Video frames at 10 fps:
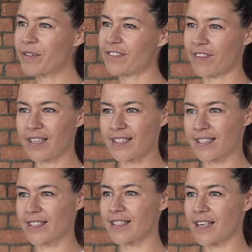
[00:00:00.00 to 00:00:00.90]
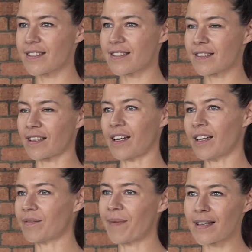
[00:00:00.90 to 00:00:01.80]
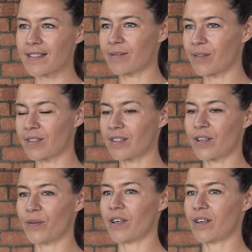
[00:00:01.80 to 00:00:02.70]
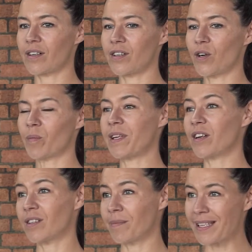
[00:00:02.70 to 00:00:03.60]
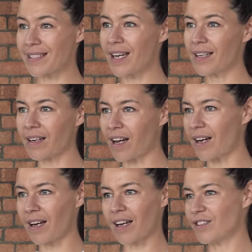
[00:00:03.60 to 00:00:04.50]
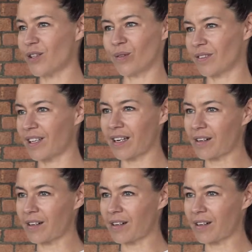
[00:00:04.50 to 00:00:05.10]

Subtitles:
define success in basketball career, being on the men's side. I don't. Like,